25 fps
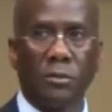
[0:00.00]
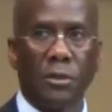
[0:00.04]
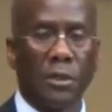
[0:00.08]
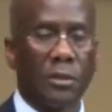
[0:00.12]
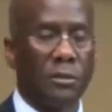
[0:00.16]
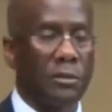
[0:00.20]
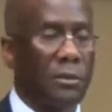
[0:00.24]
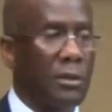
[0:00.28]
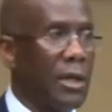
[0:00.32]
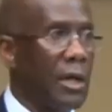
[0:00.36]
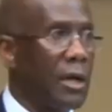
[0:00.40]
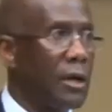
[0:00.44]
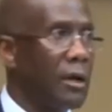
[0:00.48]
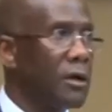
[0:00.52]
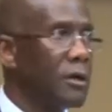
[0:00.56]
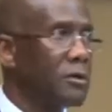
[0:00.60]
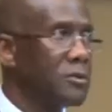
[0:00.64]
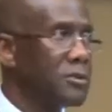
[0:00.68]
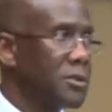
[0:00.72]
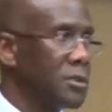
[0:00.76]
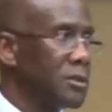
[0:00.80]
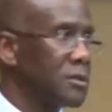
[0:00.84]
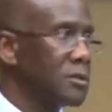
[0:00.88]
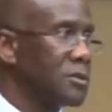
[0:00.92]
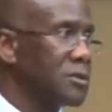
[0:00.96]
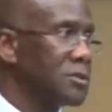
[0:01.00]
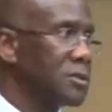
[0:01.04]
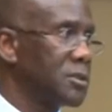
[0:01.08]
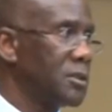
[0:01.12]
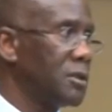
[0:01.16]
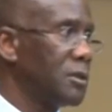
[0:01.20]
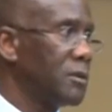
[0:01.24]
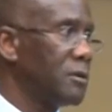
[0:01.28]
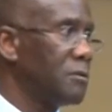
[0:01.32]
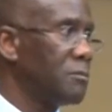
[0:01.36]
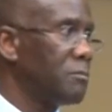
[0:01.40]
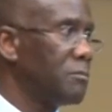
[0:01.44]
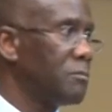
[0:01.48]
that our sickle
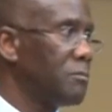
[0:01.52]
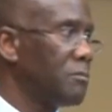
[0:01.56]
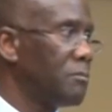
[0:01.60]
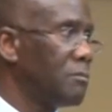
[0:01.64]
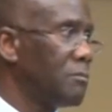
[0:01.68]
cell